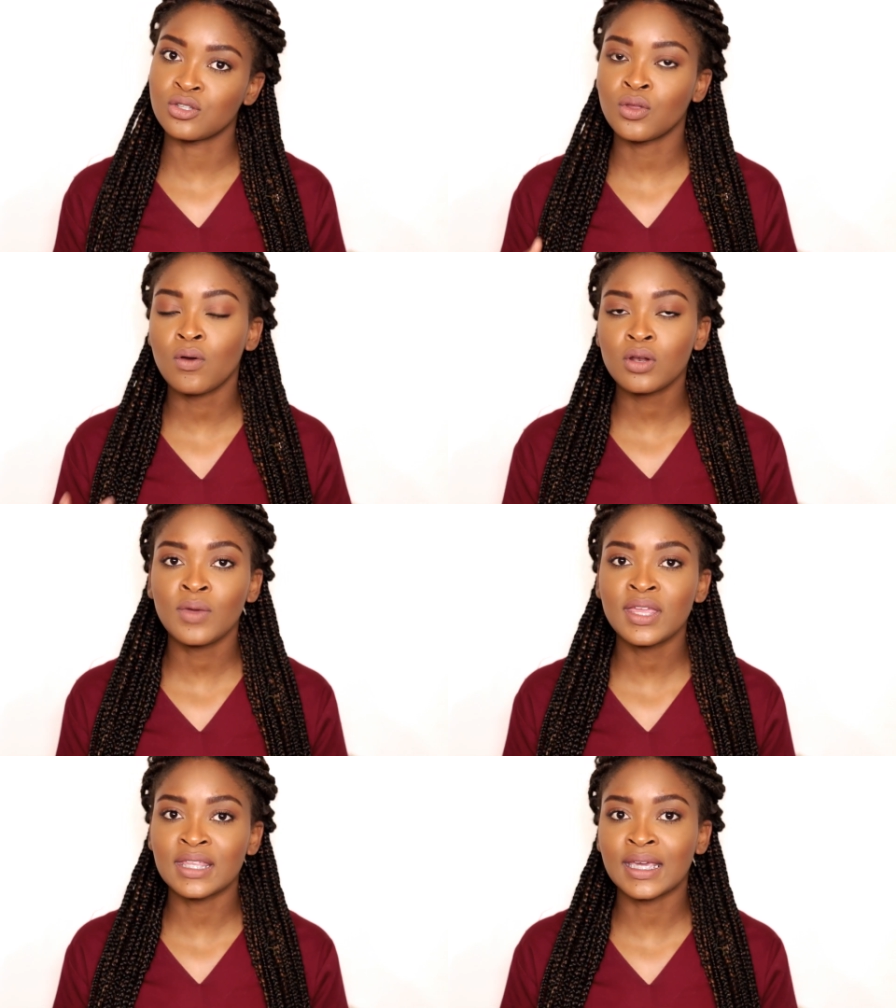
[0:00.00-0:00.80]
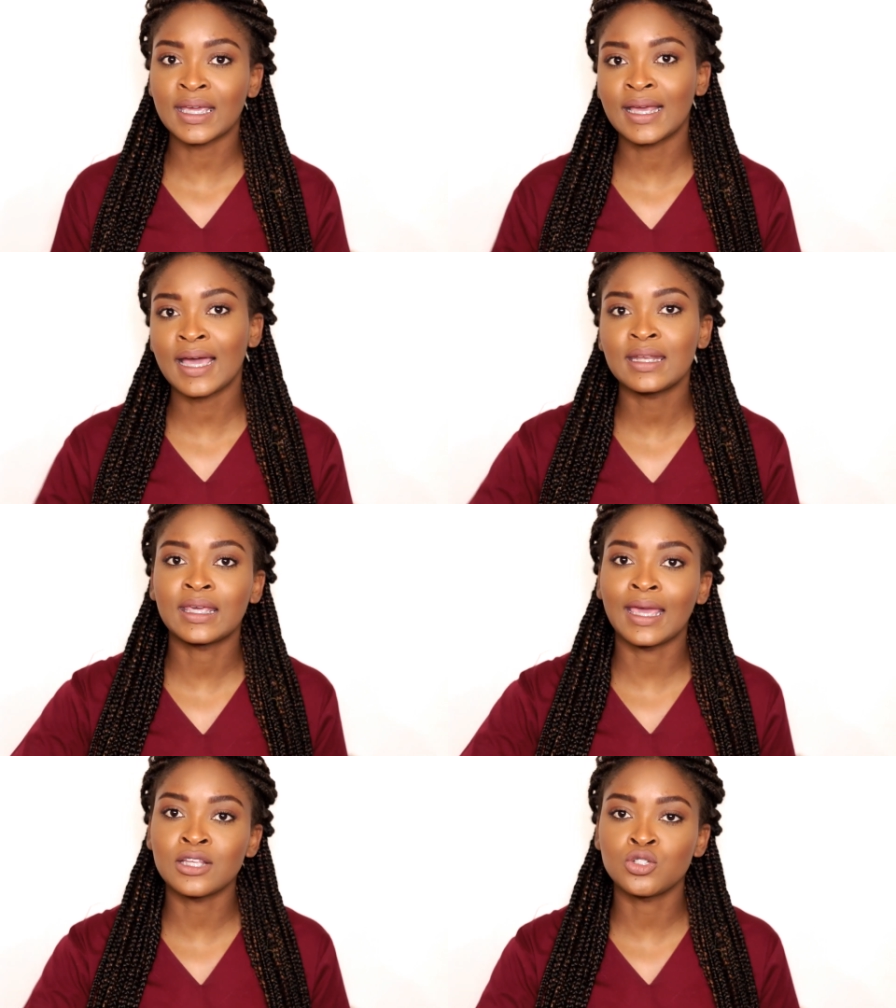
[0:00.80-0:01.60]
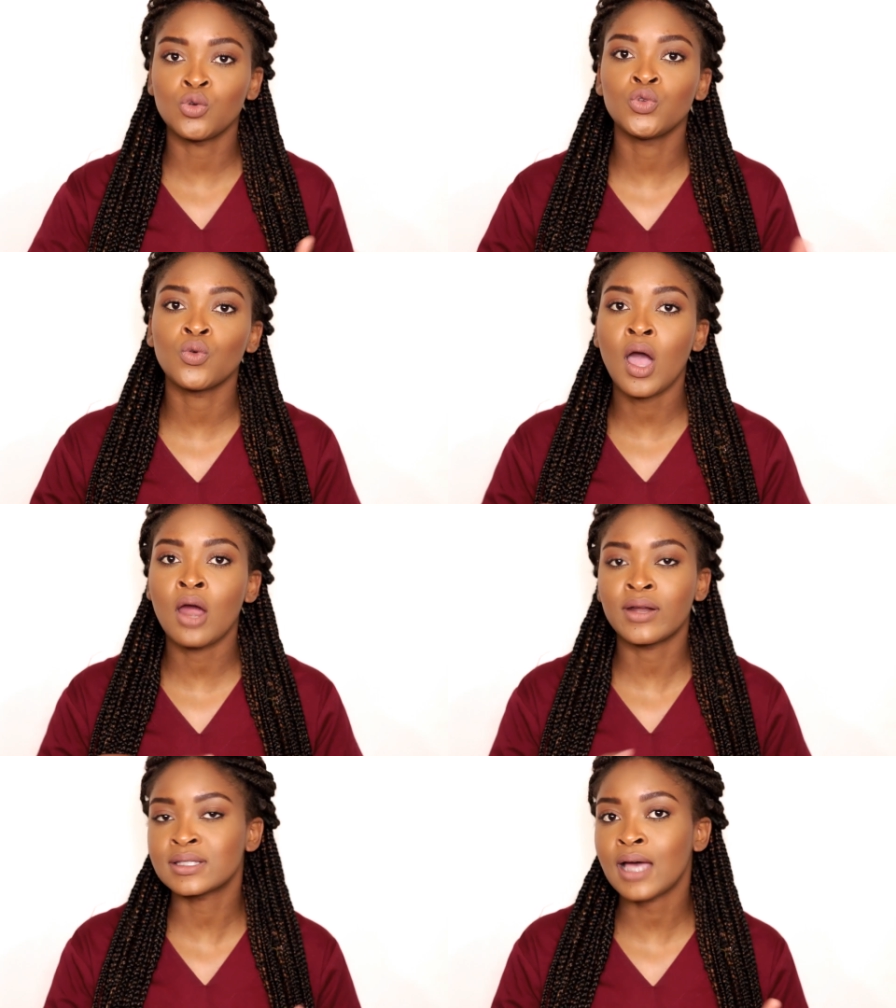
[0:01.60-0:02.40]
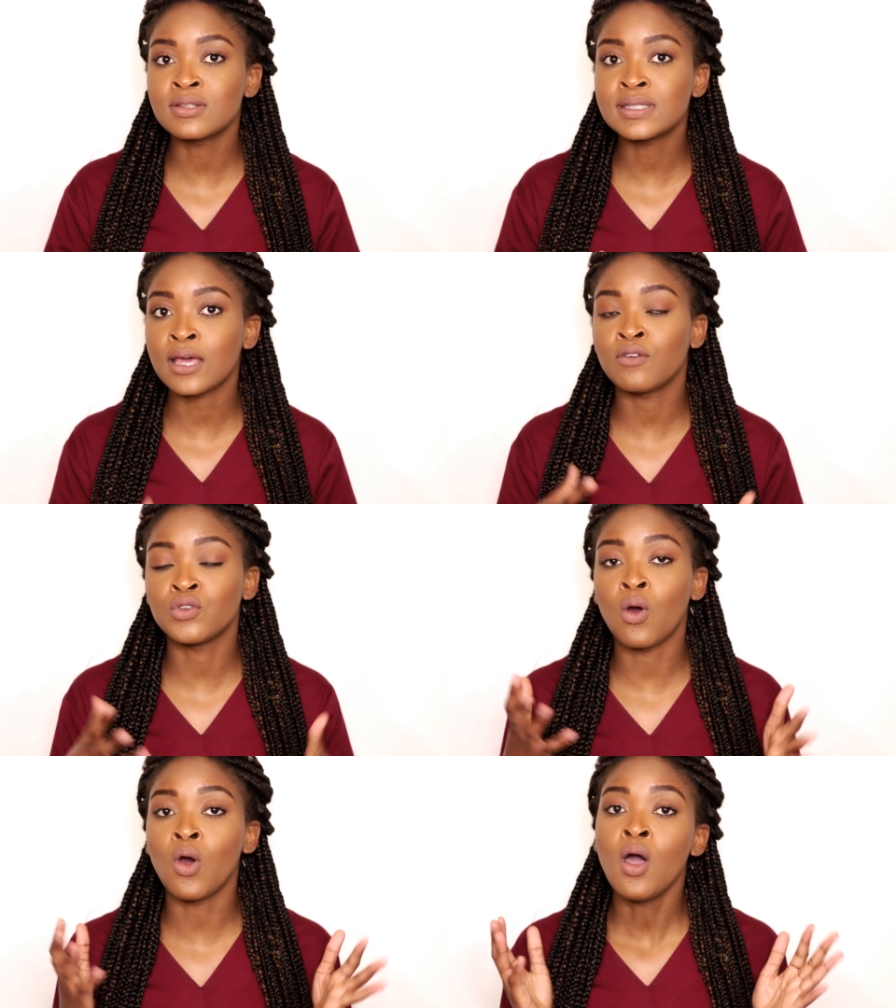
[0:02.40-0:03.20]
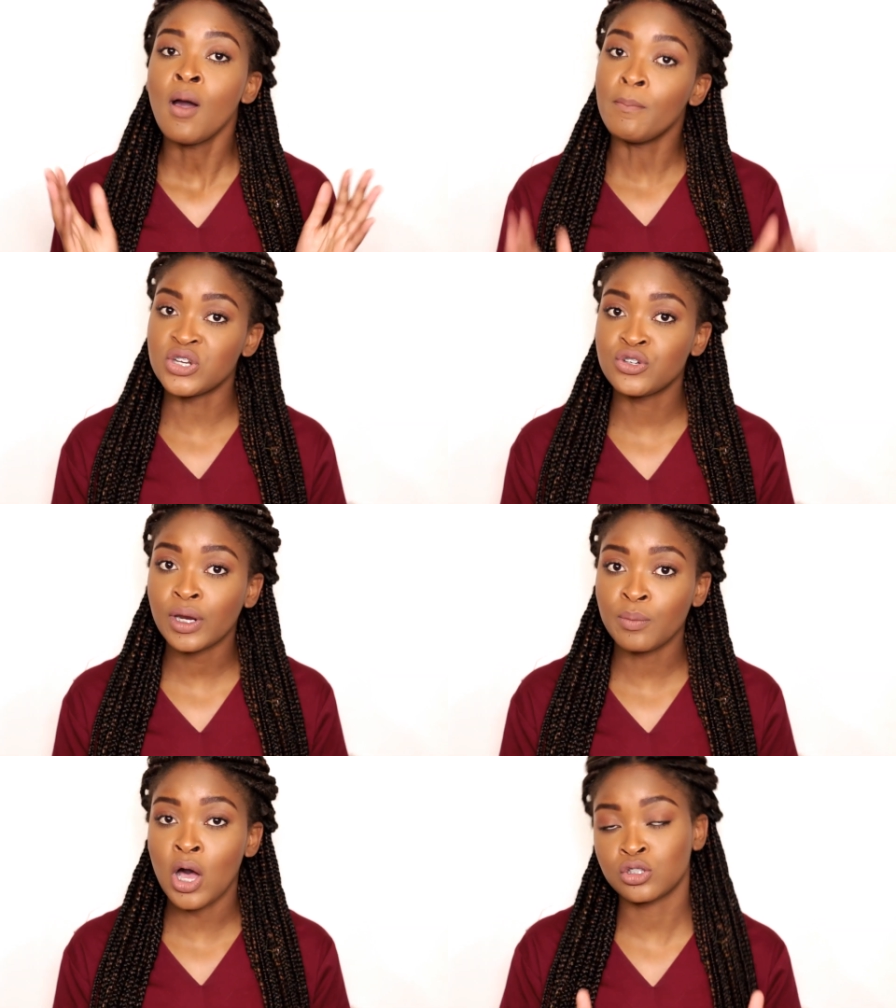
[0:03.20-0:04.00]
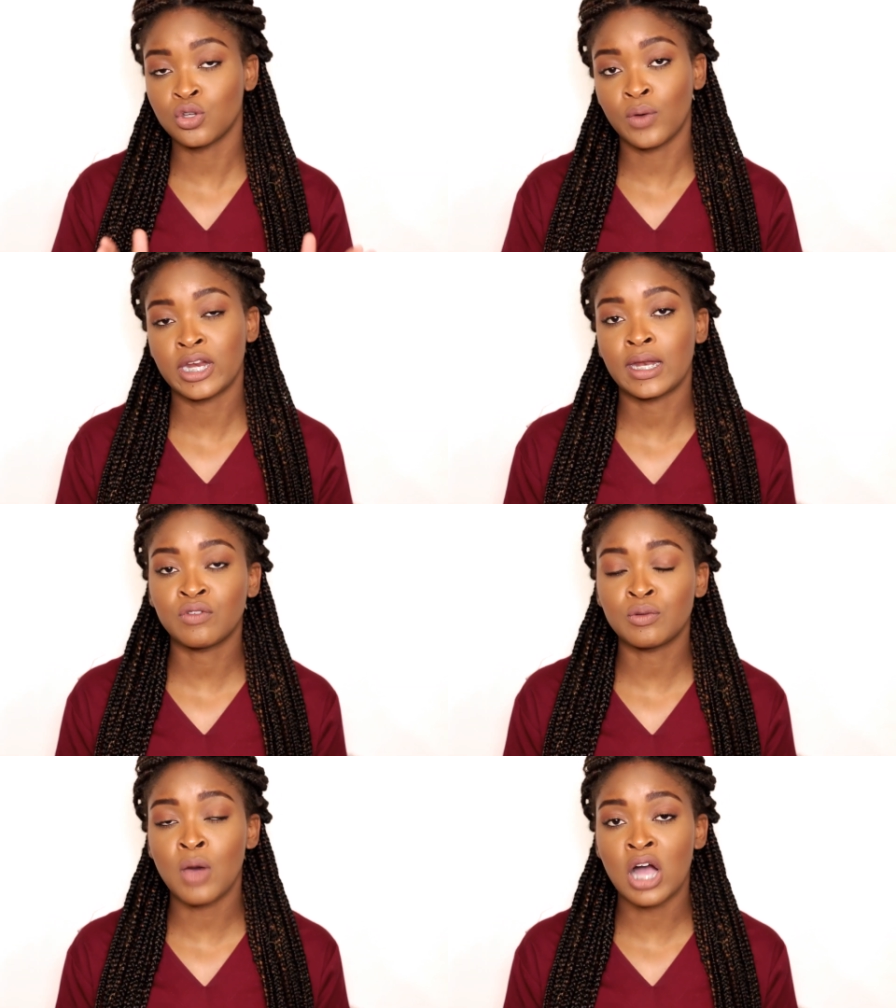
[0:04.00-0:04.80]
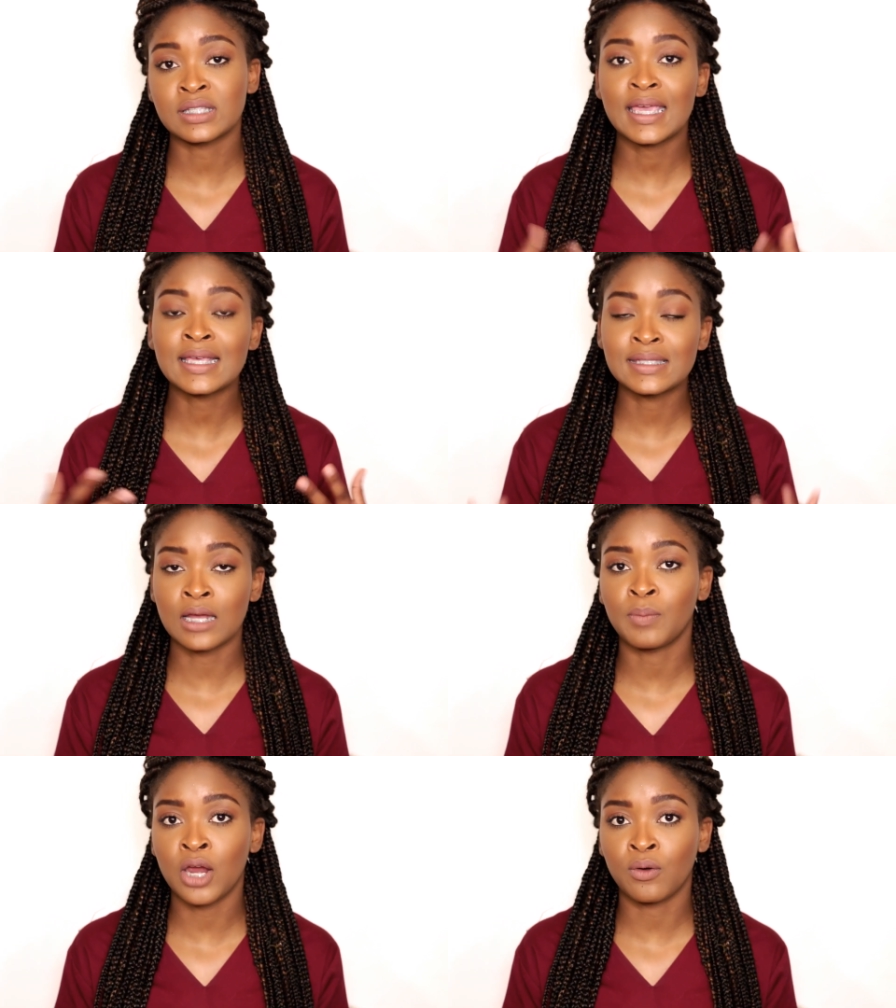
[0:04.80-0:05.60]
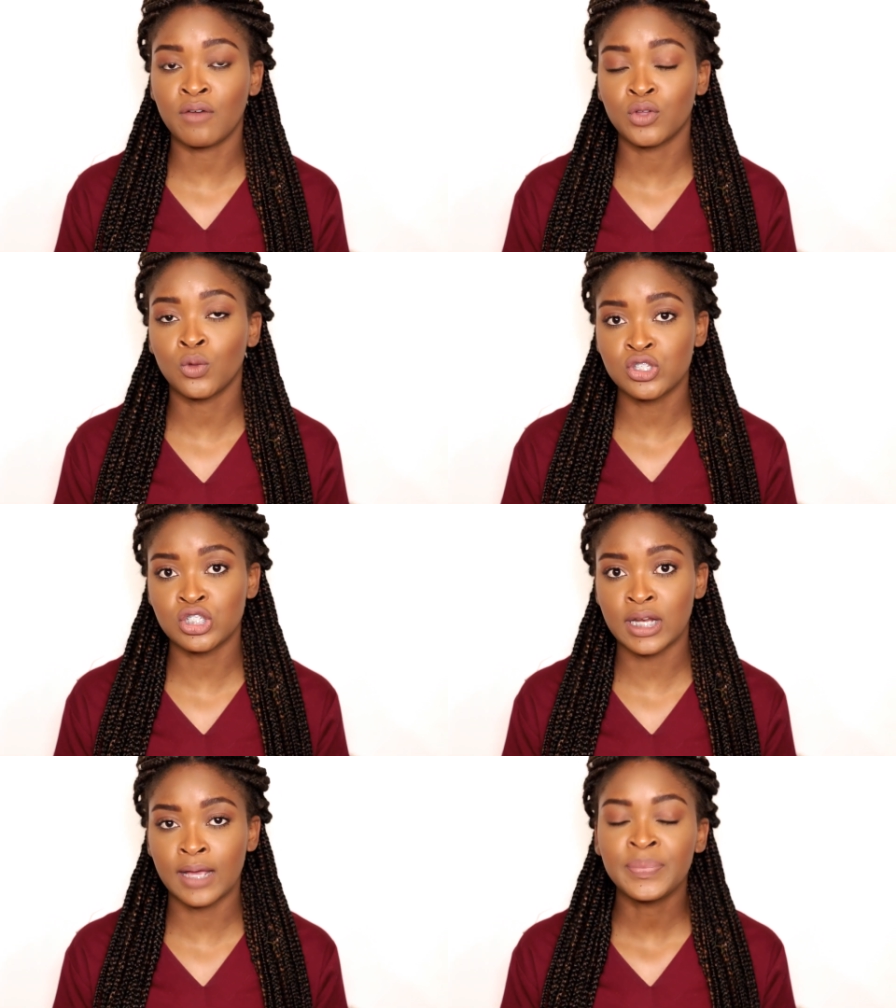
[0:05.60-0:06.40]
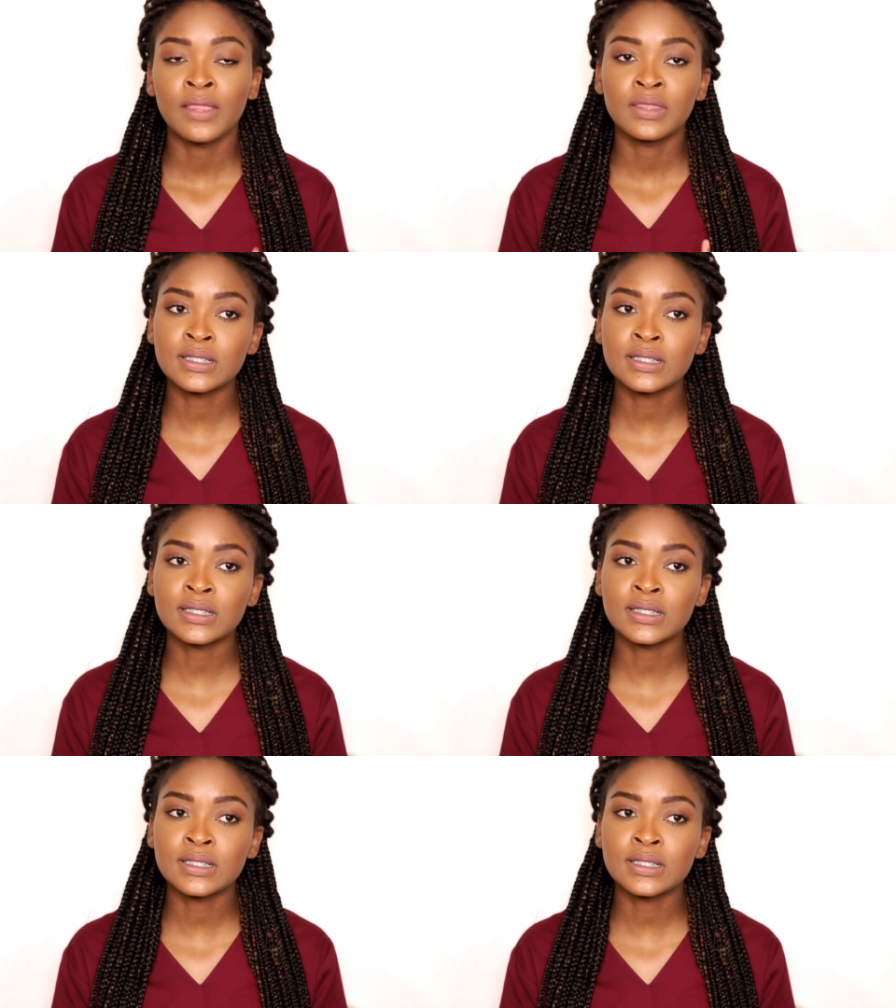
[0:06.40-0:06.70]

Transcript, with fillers: So the only way that they can kind of gauge who you are outside of your matric marks or grade 11 marks is that biographical questionnaire.